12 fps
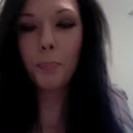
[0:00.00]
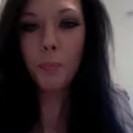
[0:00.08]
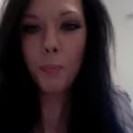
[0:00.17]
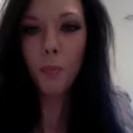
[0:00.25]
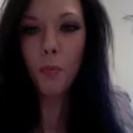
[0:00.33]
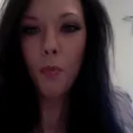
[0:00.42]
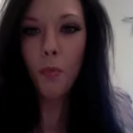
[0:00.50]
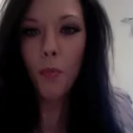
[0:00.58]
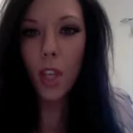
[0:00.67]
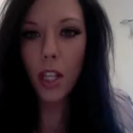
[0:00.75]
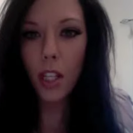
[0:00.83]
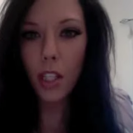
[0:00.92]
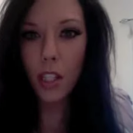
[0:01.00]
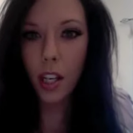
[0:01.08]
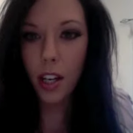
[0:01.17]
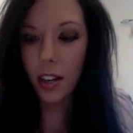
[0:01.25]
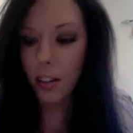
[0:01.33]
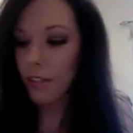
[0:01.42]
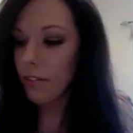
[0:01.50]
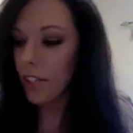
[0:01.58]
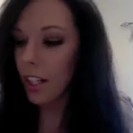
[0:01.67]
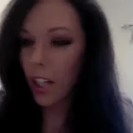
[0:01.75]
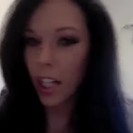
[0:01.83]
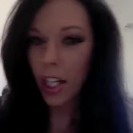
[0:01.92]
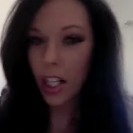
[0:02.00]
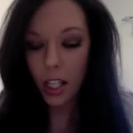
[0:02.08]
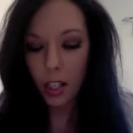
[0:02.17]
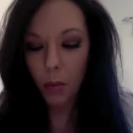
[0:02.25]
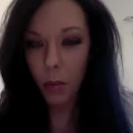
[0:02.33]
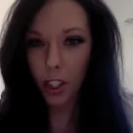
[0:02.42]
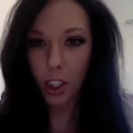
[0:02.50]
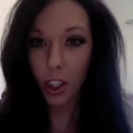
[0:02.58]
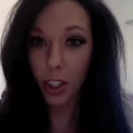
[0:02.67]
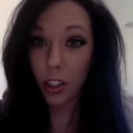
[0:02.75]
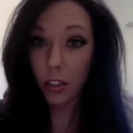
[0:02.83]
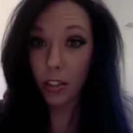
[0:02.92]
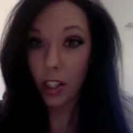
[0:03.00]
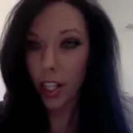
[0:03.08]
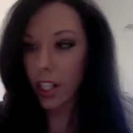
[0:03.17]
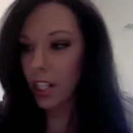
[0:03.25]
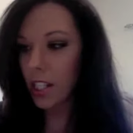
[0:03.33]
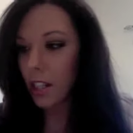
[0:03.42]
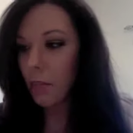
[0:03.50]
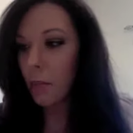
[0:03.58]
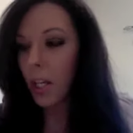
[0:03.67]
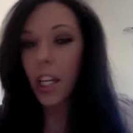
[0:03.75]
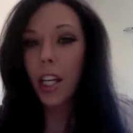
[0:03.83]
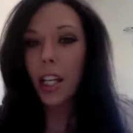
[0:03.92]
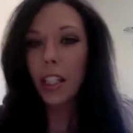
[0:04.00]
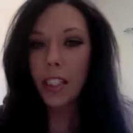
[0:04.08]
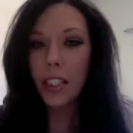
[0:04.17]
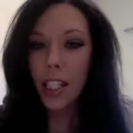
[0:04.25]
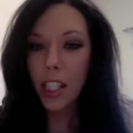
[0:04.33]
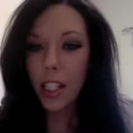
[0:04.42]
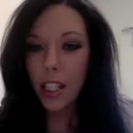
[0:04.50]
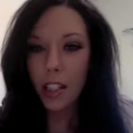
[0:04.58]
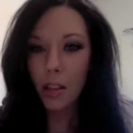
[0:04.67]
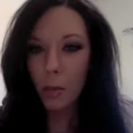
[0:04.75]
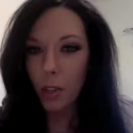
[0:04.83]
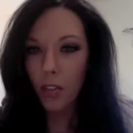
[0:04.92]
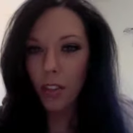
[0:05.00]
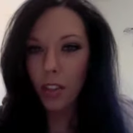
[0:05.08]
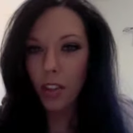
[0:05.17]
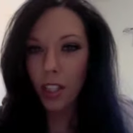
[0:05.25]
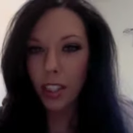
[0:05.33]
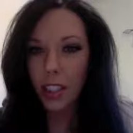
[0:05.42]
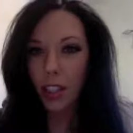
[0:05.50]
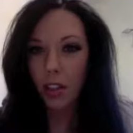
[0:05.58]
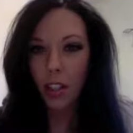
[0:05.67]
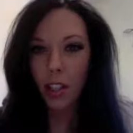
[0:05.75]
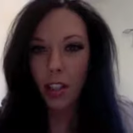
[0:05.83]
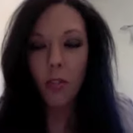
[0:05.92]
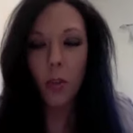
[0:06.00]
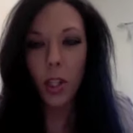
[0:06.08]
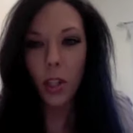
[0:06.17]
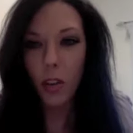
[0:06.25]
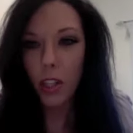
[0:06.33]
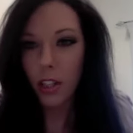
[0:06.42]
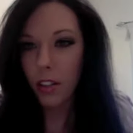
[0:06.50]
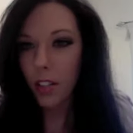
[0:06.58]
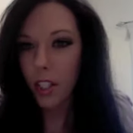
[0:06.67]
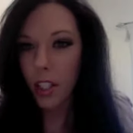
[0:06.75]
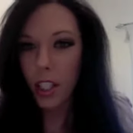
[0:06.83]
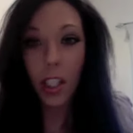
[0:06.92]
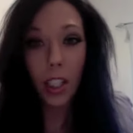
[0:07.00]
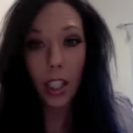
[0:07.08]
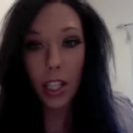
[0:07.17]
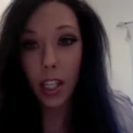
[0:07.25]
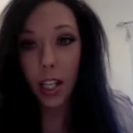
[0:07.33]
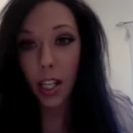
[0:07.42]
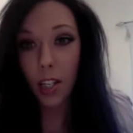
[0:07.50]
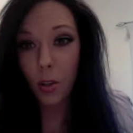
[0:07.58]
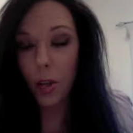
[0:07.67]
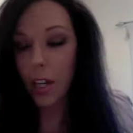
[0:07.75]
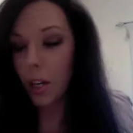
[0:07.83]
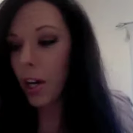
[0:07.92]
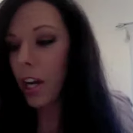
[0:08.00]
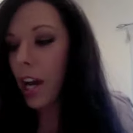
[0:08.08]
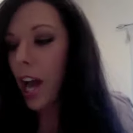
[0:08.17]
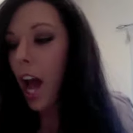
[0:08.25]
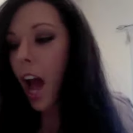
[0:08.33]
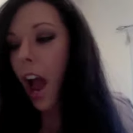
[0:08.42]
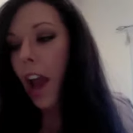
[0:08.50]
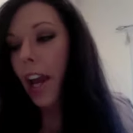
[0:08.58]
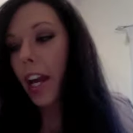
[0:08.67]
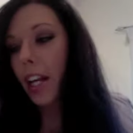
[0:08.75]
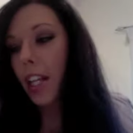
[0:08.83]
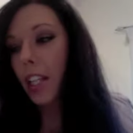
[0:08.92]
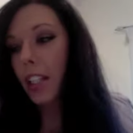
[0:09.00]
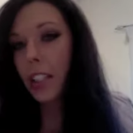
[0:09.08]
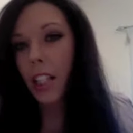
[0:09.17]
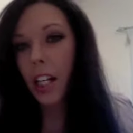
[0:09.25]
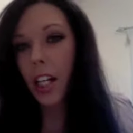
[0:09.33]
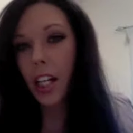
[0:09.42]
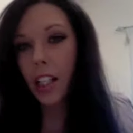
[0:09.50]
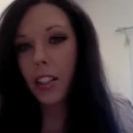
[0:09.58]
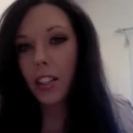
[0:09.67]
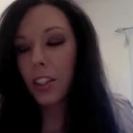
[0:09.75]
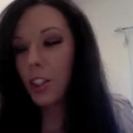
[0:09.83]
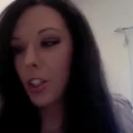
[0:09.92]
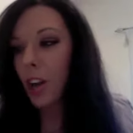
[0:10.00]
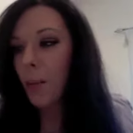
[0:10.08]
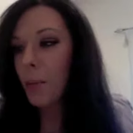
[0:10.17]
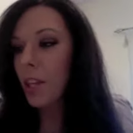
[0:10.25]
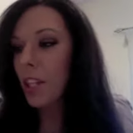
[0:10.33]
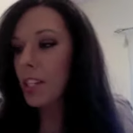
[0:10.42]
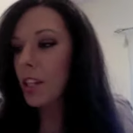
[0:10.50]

is actually it's all very Indian, but tea is one of the things that you think of when you think of India, at least I do anyway. And she got me these lovely